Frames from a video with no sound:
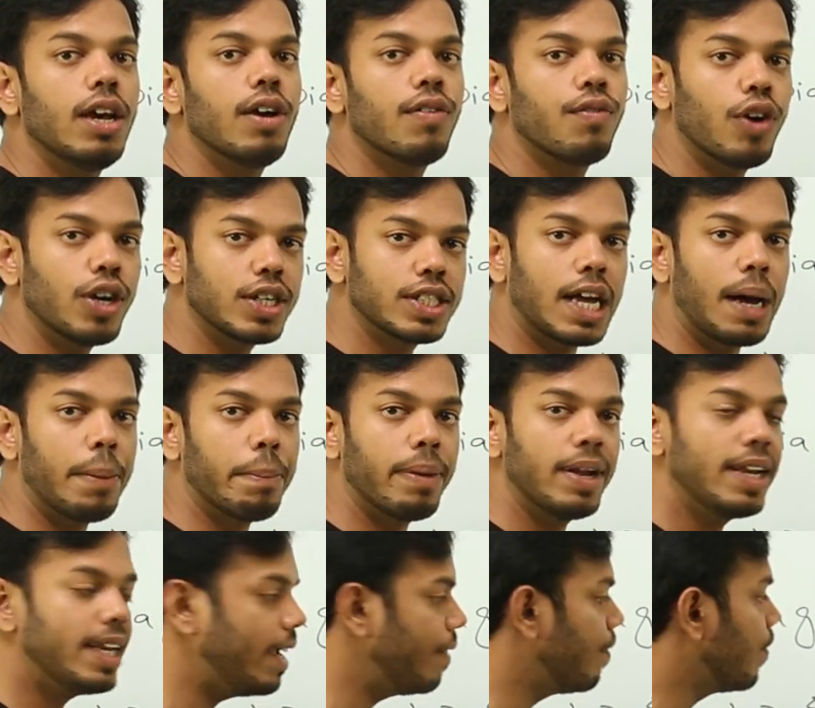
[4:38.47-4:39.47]
For
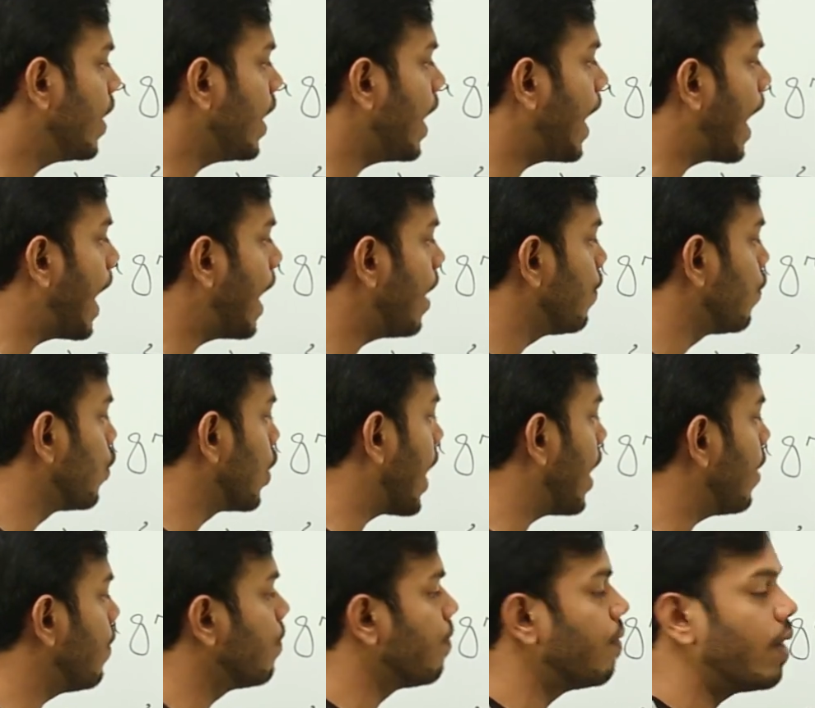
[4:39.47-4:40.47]
example, if they have would
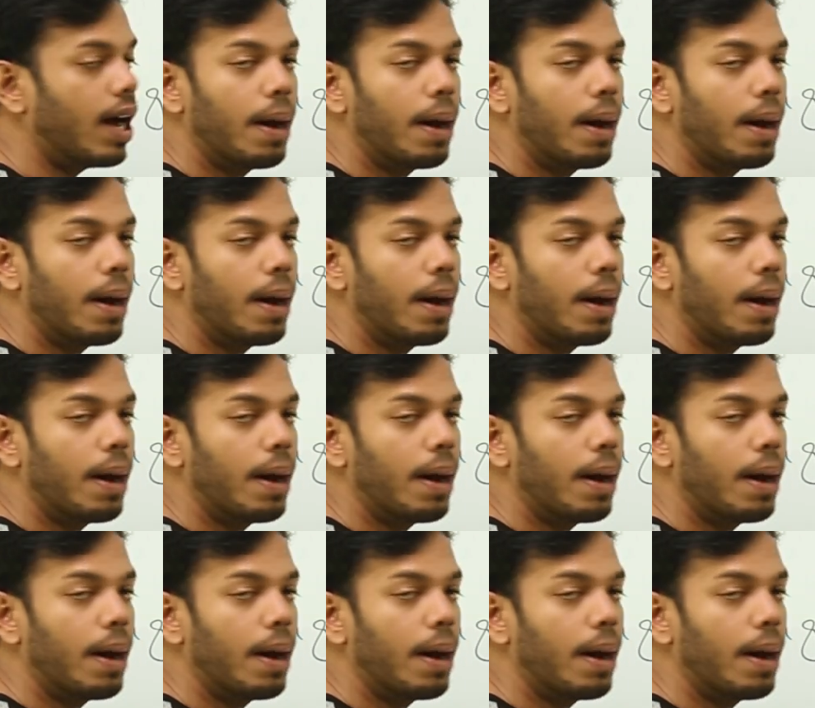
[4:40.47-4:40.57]
have